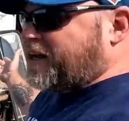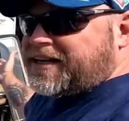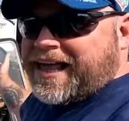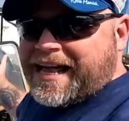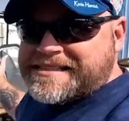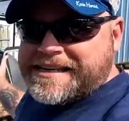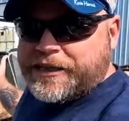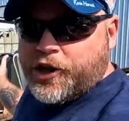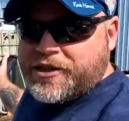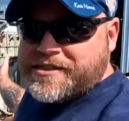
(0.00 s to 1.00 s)
a Class
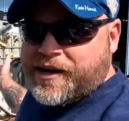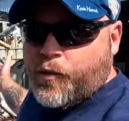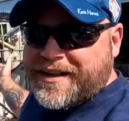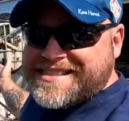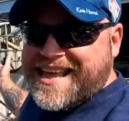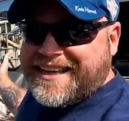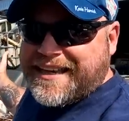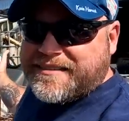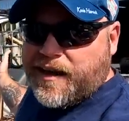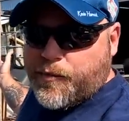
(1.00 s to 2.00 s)
C looks like once they
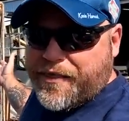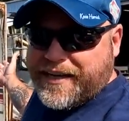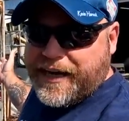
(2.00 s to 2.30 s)
get done with it